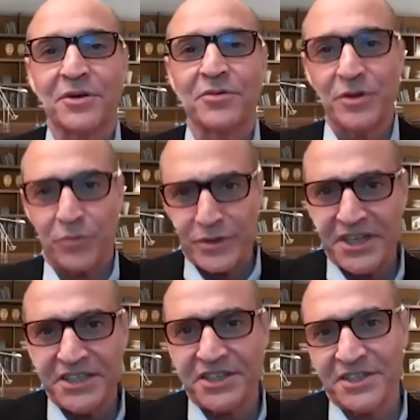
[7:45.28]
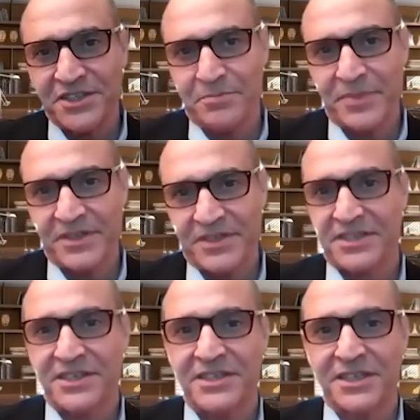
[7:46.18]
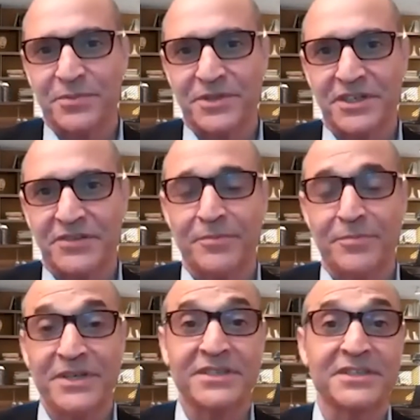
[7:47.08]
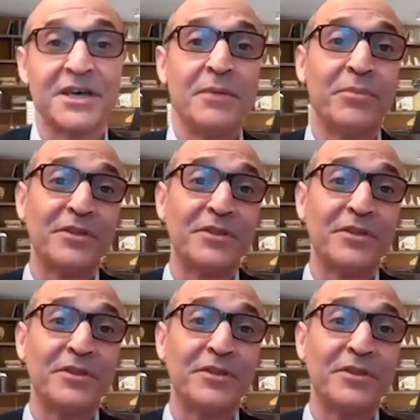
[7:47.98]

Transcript: So retention is 66% of our business,